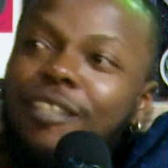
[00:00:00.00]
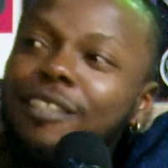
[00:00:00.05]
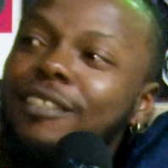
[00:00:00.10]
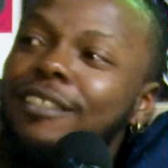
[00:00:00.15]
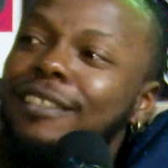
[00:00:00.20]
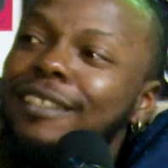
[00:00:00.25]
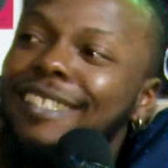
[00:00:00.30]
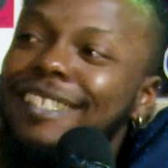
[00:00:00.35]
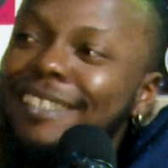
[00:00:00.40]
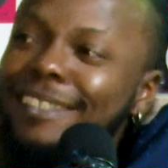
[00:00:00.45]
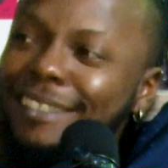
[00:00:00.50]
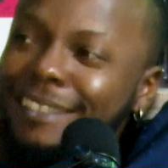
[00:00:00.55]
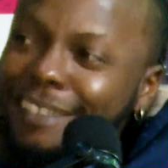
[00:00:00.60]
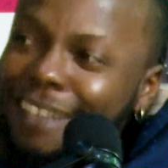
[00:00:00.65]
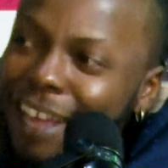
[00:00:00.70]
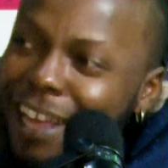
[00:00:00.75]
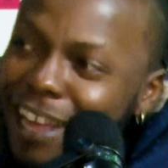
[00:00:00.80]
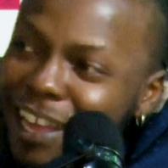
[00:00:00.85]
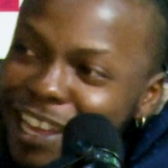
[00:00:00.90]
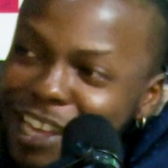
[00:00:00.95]
to his
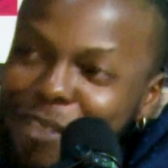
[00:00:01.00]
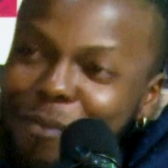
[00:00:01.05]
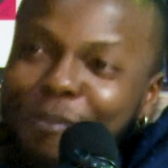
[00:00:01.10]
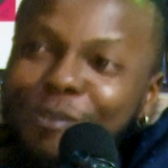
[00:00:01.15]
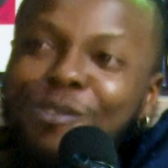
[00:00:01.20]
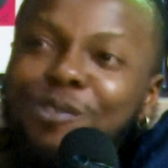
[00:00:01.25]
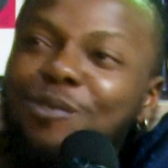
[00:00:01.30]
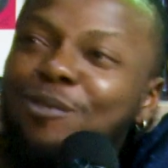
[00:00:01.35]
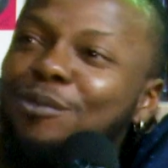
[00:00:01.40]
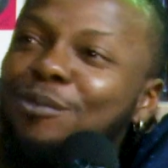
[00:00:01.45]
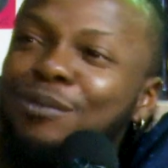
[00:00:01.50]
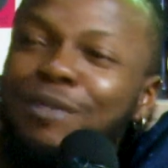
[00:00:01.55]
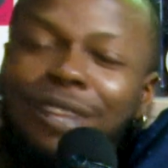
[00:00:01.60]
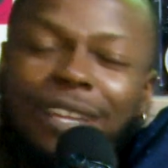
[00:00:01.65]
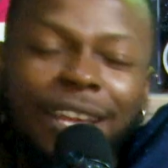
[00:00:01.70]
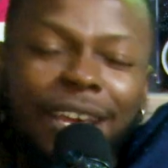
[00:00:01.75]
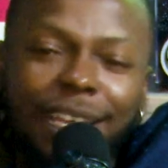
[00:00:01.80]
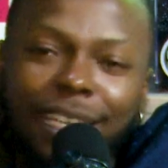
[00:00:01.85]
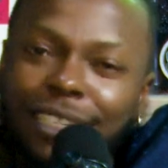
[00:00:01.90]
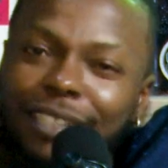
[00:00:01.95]
time to
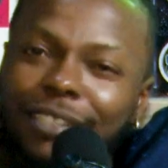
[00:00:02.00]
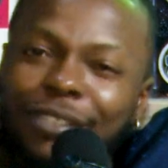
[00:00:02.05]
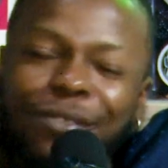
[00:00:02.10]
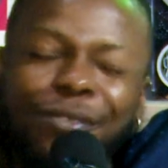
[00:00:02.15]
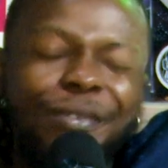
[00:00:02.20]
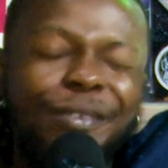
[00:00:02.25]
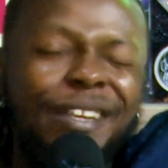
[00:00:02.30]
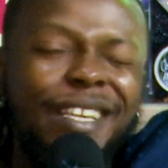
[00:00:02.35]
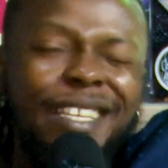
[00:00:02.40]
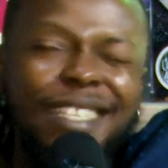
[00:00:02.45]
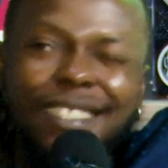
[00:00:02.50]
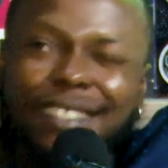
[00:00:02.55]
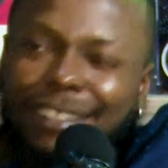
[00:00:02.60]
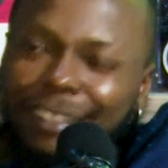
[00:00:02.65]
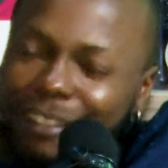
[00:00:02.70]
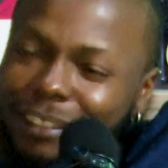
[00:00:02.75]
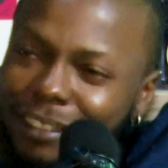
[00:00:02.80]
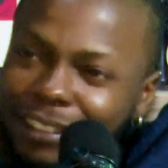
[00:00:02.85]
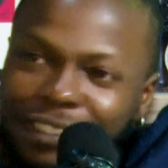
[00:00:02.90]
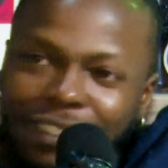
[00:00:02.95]
like crazy.